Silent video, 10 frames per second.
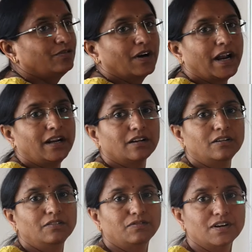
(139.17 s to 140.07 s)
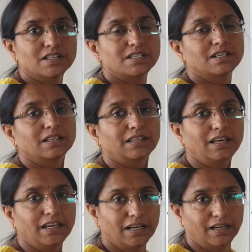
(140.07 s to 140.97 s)
to find out first the
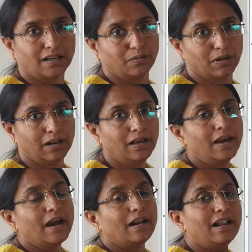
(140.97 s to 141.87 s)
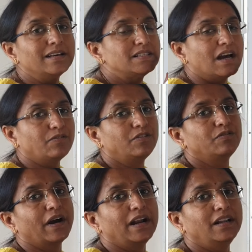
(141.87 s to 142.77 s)
interval. Next, after
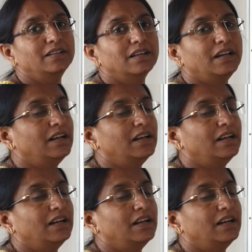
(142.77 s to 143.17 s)
finding the